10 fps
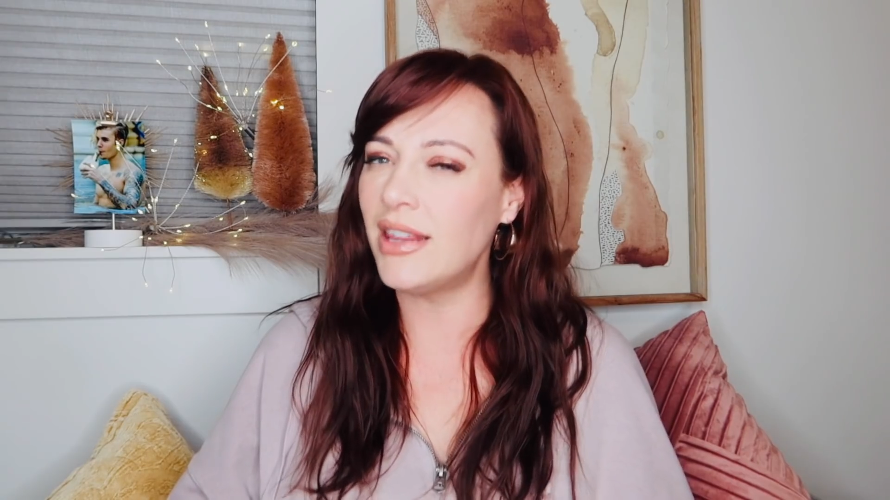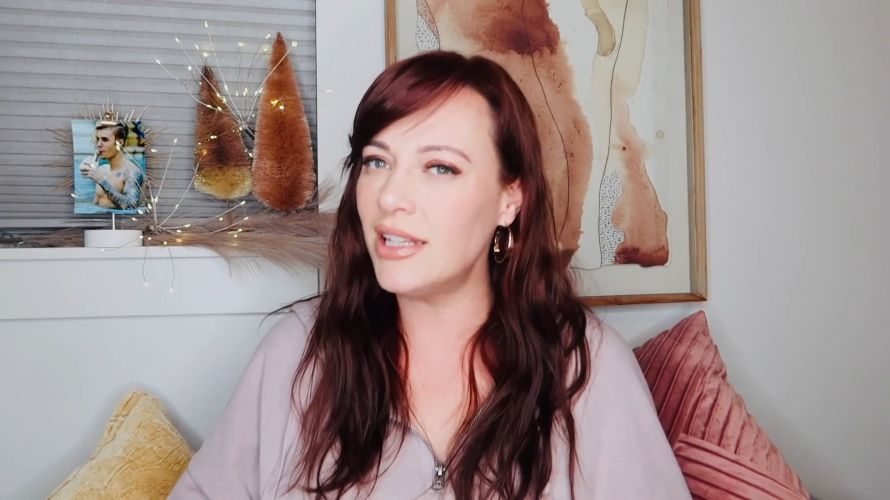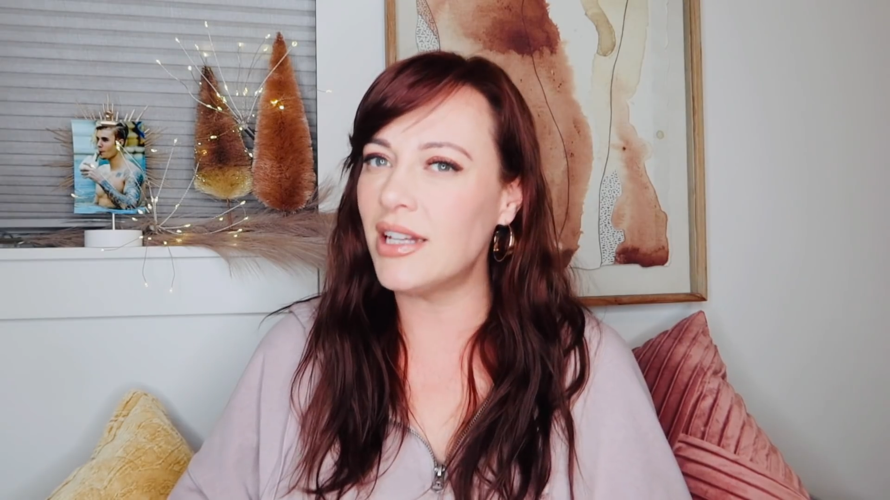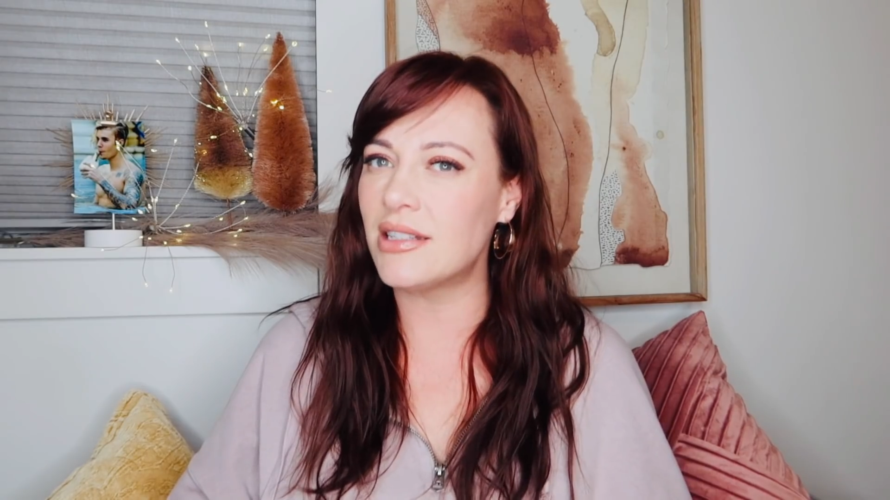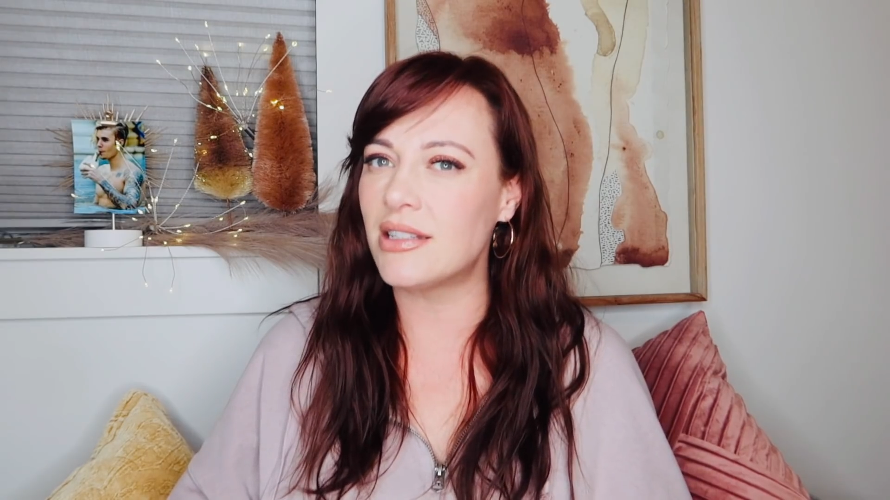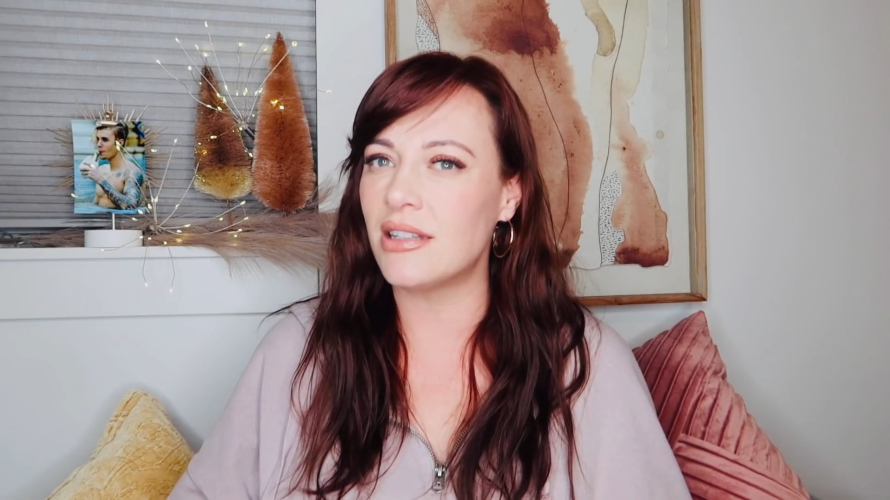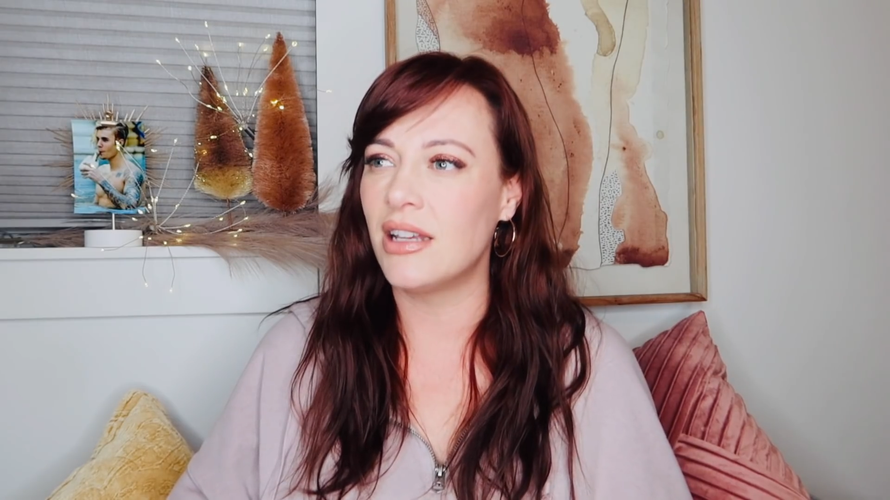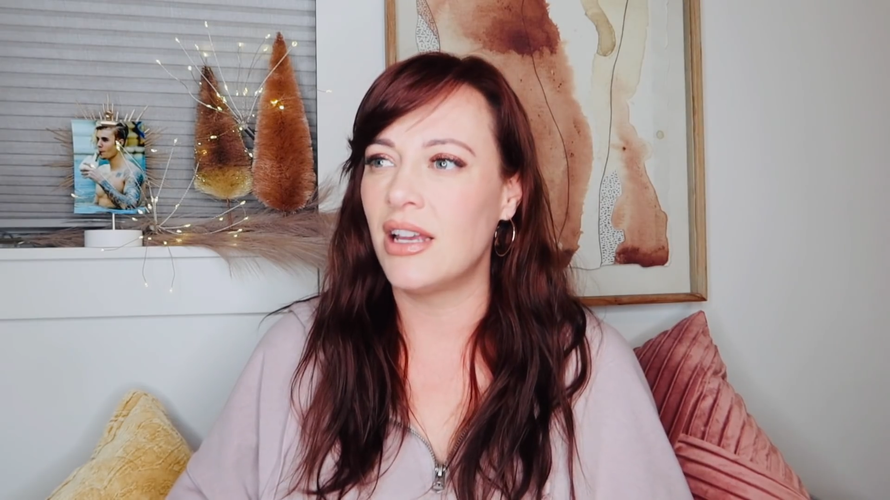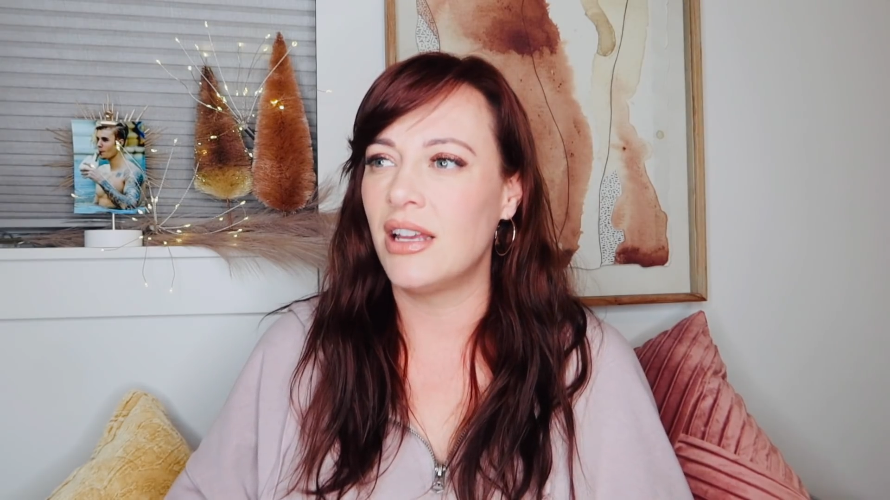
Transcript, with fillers: I think that's,